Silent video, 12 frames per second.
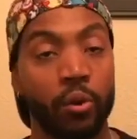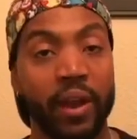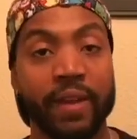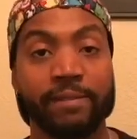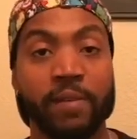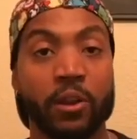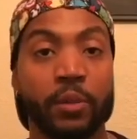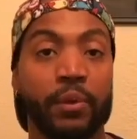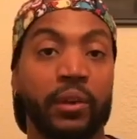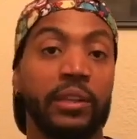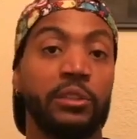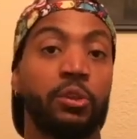ahead and follow me on
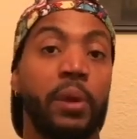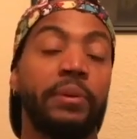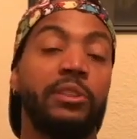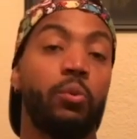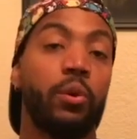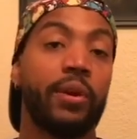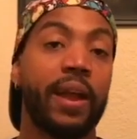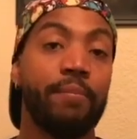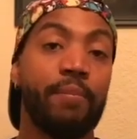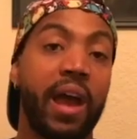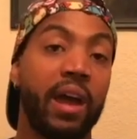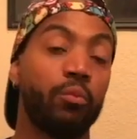Instagram and Twitter at
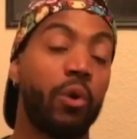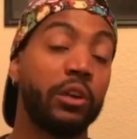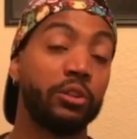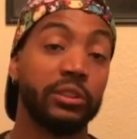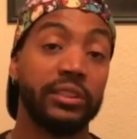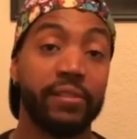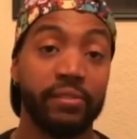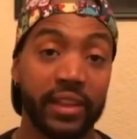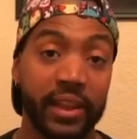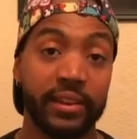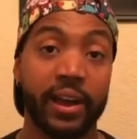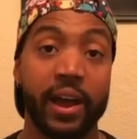
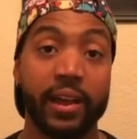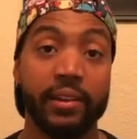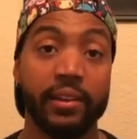MadWatcher789.